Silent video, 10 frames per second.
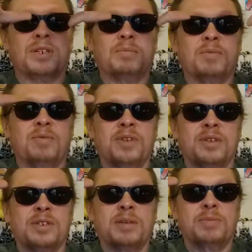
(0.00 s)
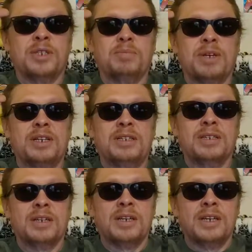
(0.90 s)
up the space,
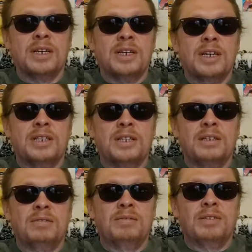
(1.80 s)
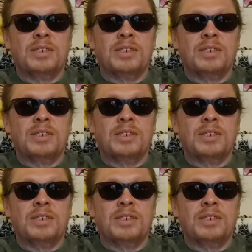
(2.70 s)
and then